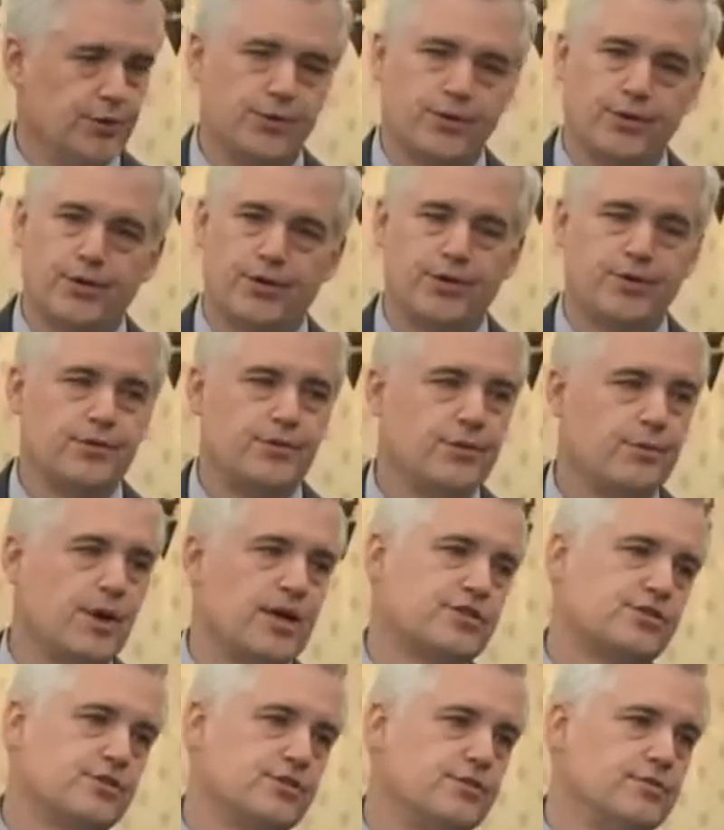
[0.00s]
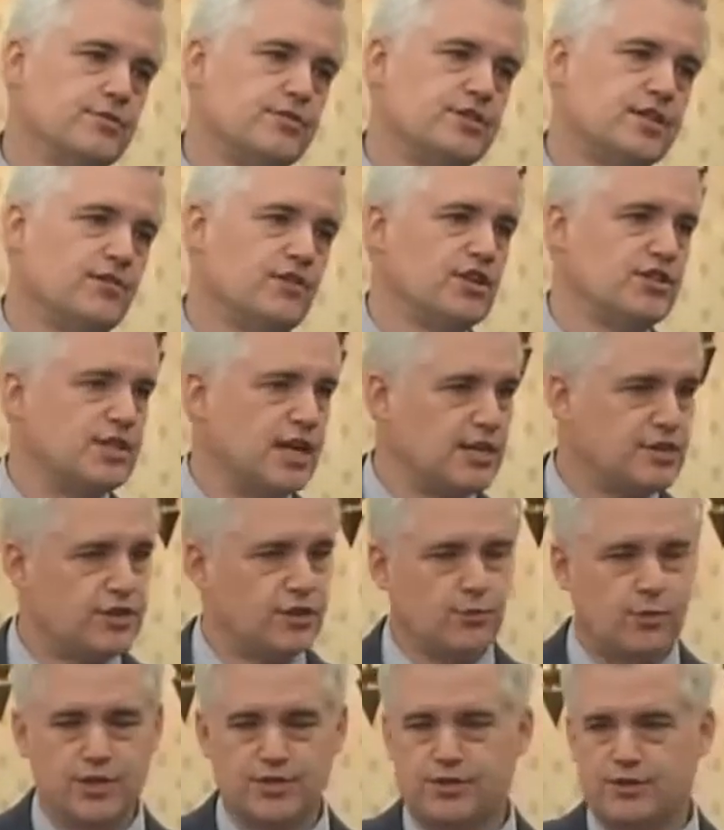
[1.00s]
or the Western
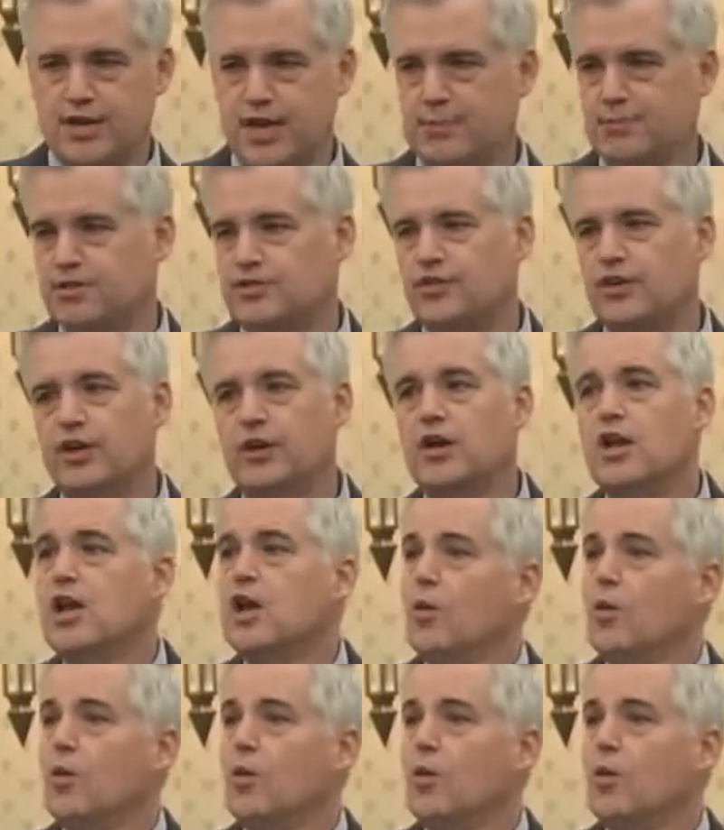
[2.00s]
civilization, Western Hemisphere.